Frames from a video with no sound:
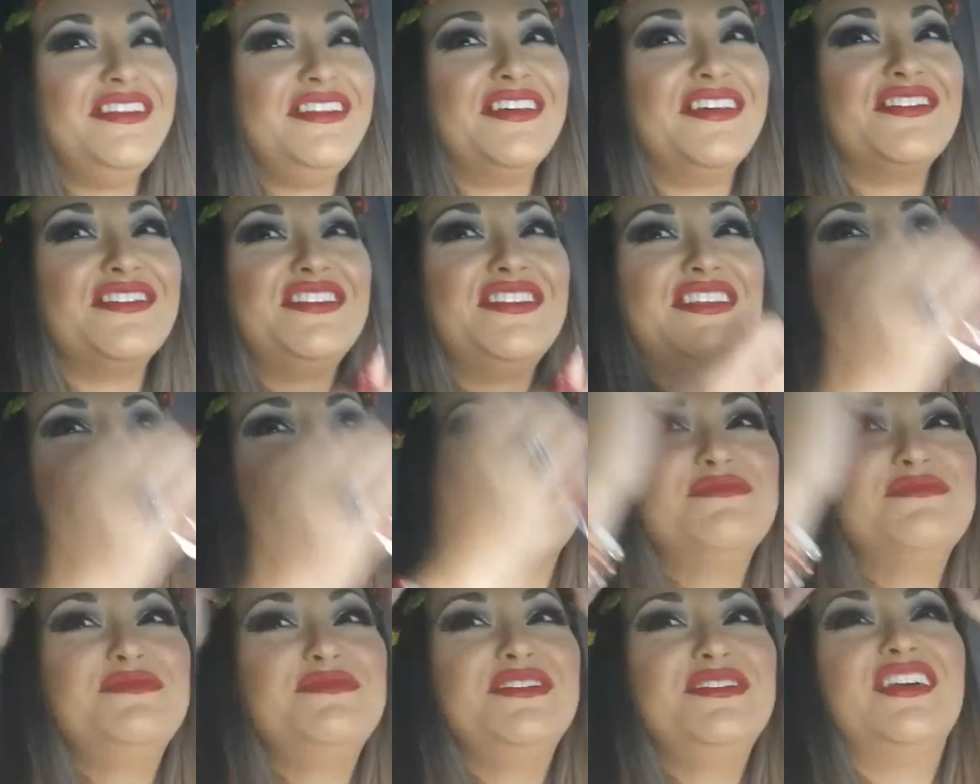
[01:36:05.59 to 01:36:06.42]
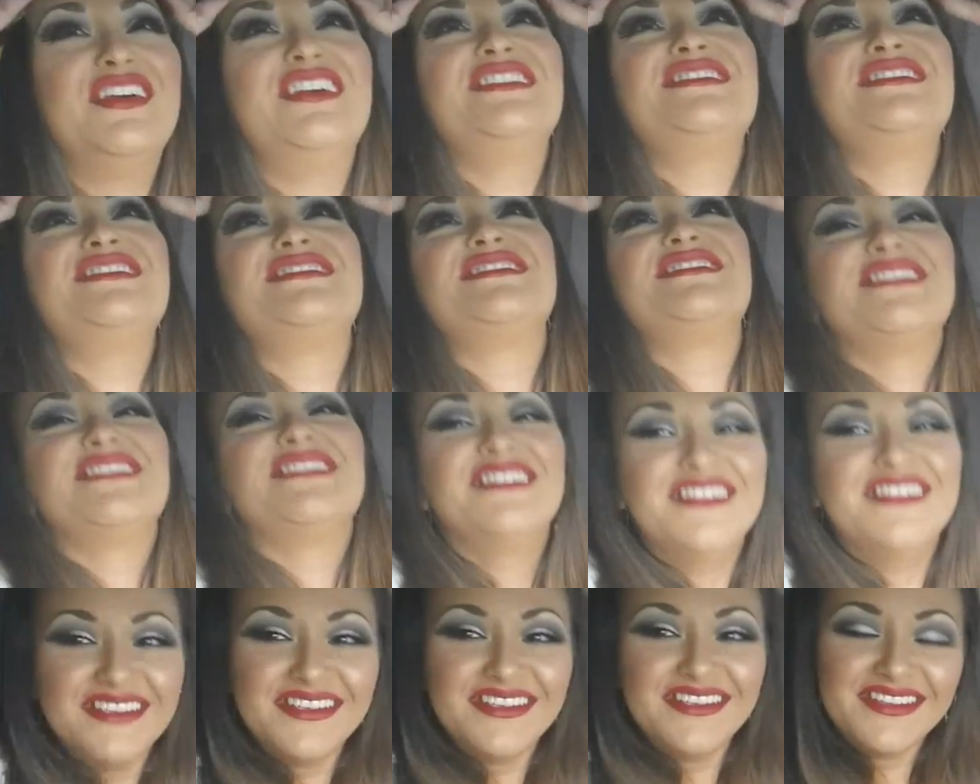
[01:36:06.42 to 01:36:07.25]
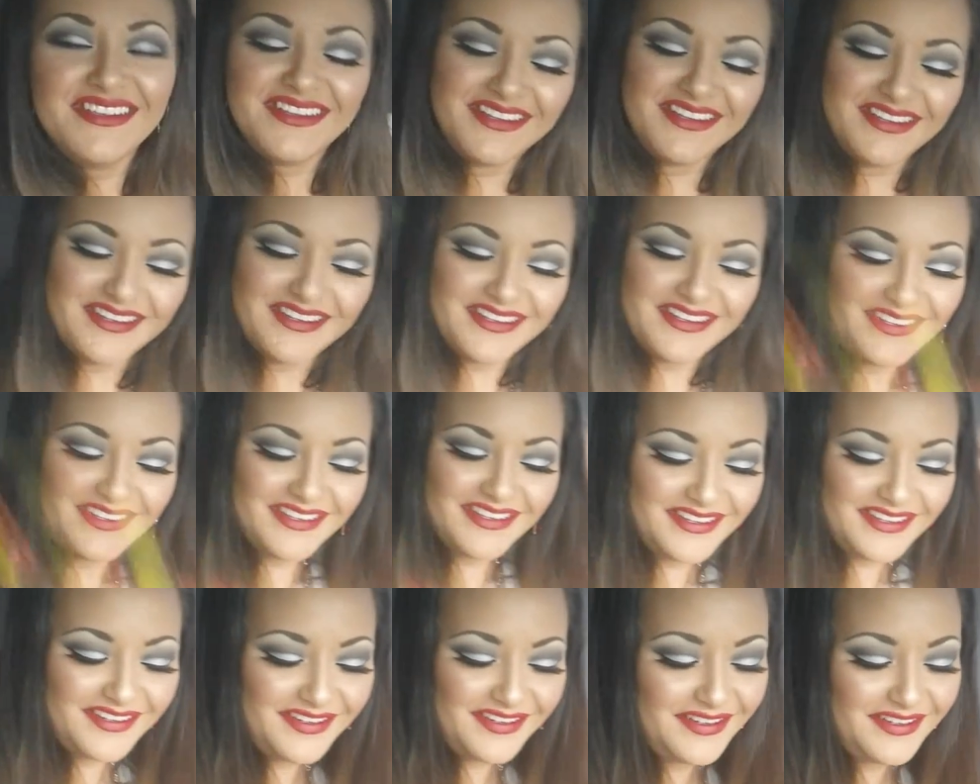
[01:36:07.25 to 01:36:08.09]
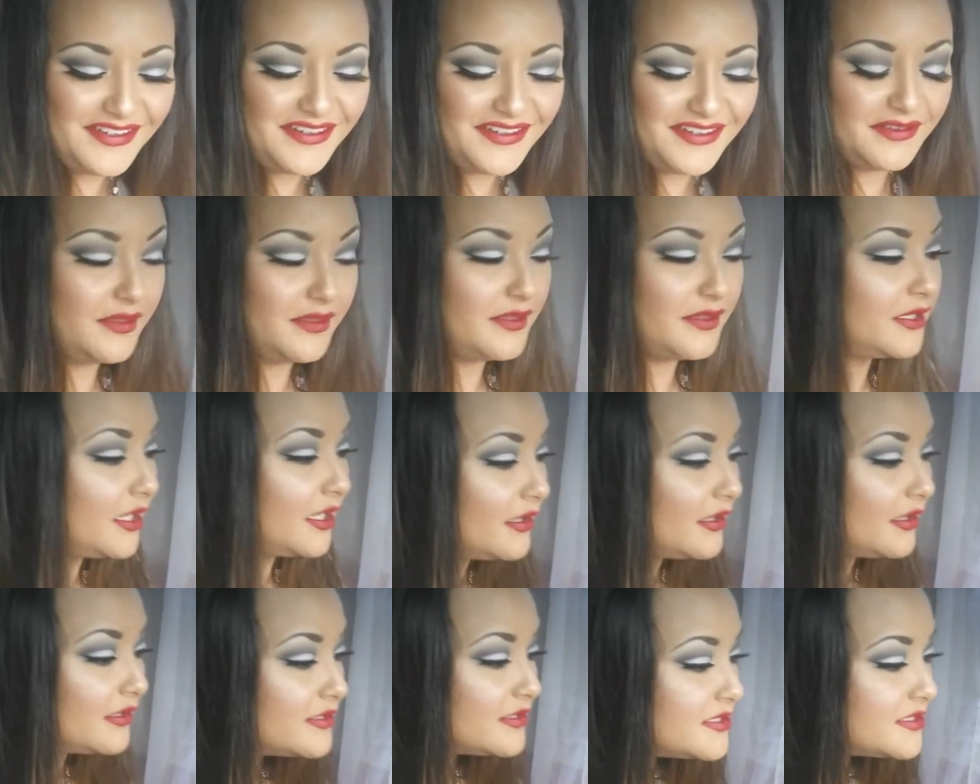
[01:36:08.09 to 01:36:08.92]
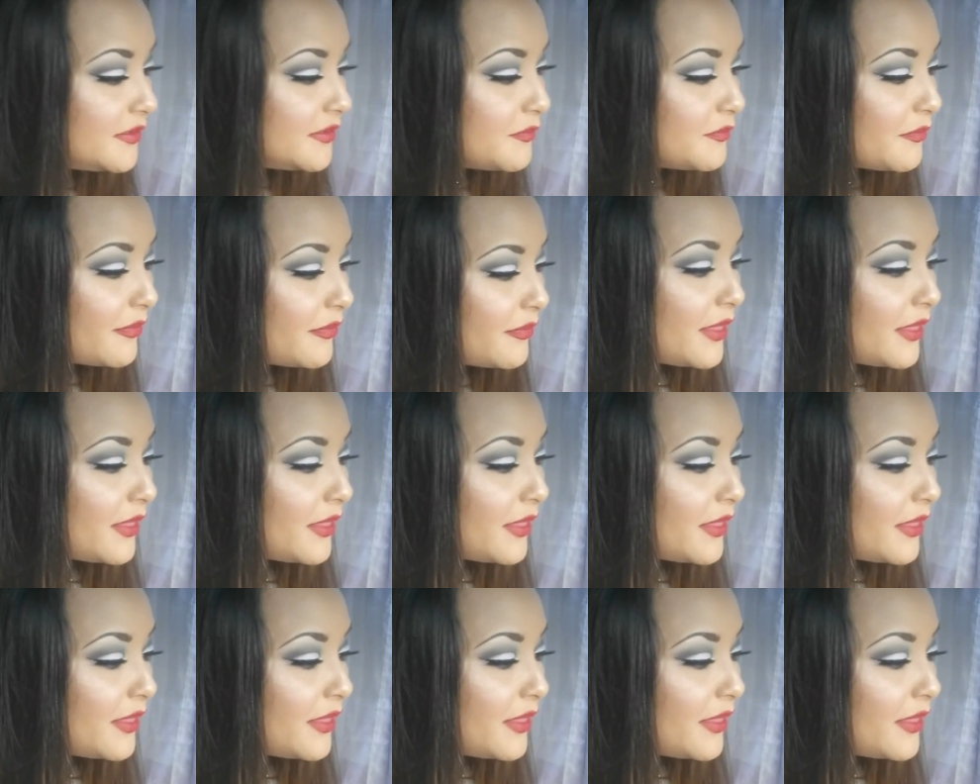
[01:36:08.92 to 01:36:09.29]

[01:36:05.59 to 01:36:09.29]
Y'all think I'm nuts? Oh, okay, let's see.